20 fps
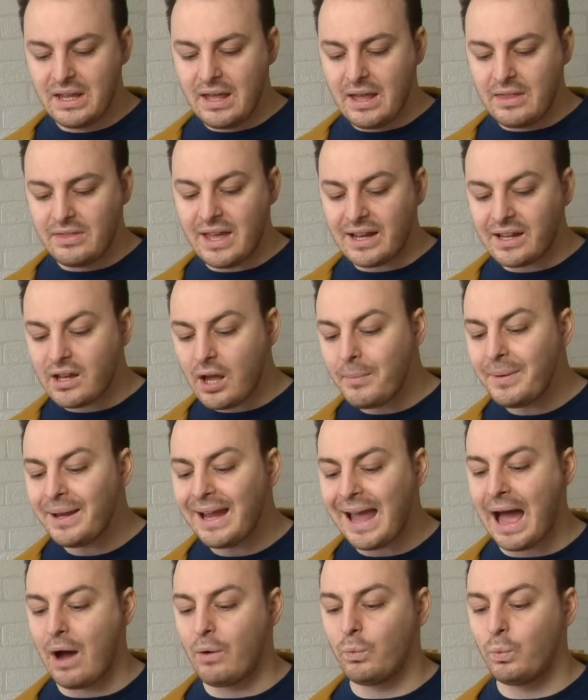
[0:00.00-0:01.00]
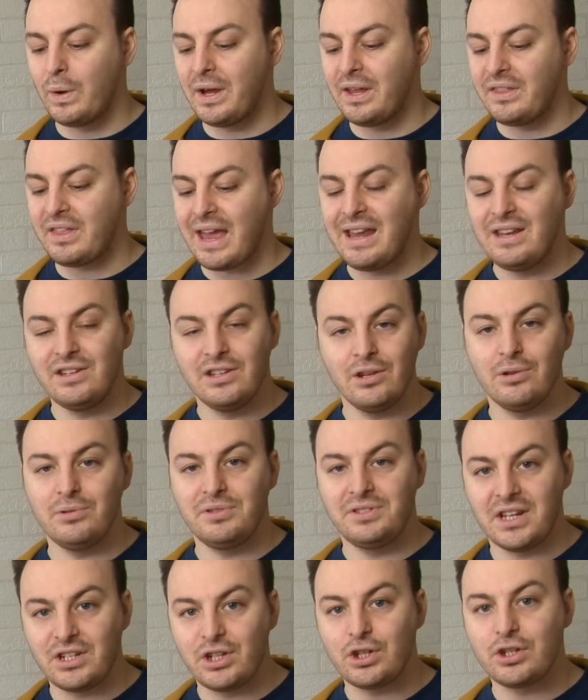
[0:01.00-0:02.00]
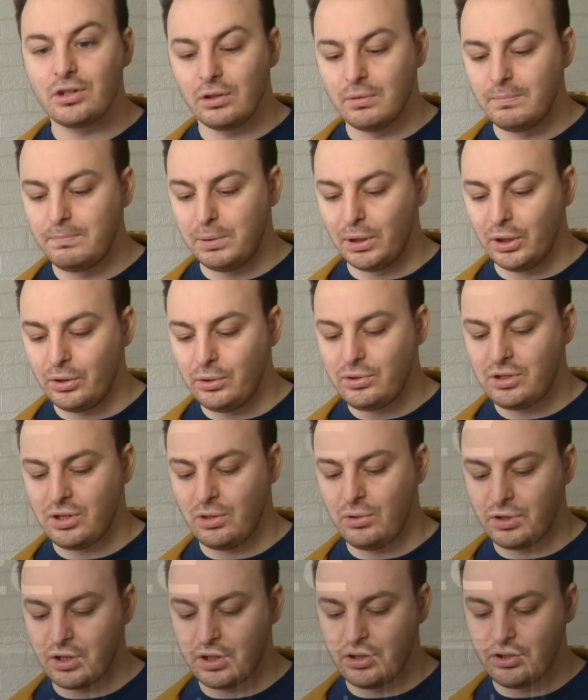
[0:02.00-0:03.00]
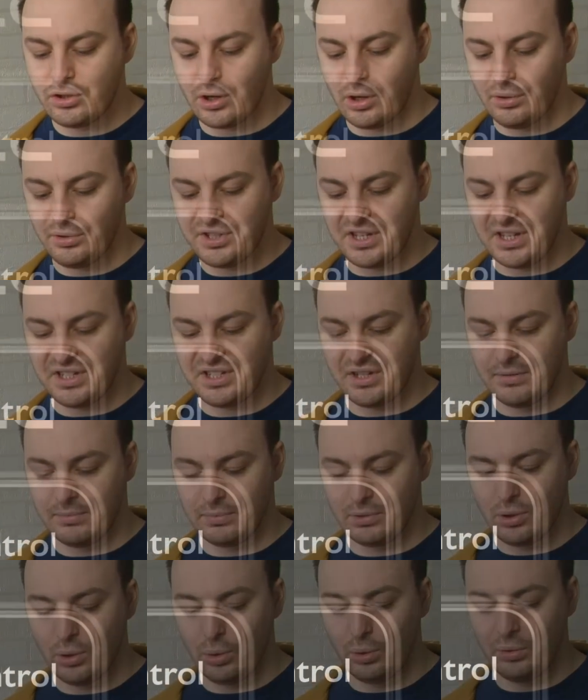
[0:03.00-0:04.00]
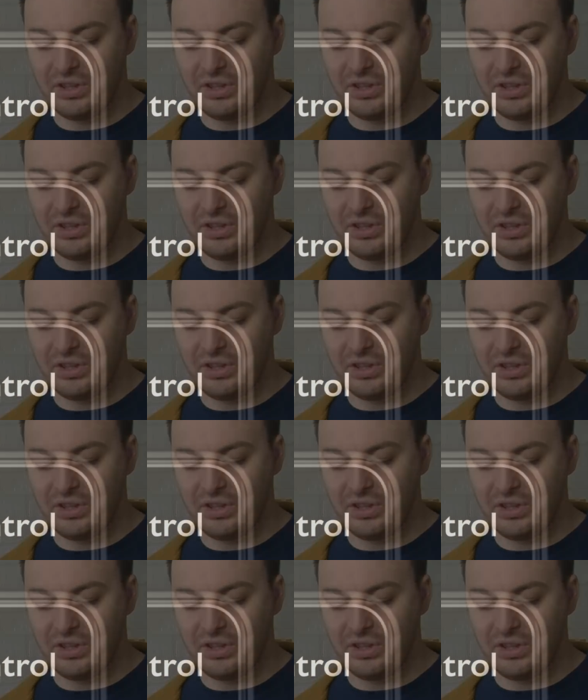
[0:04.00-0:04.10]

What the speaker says: they're coming out with a new digital Bluetooth control system called